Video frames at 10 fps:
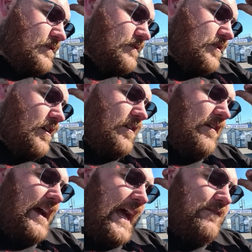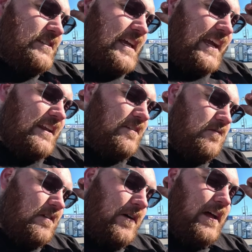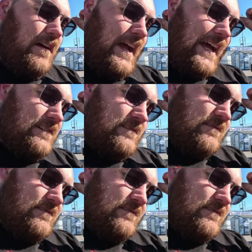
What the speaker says: So half a second in the, well, at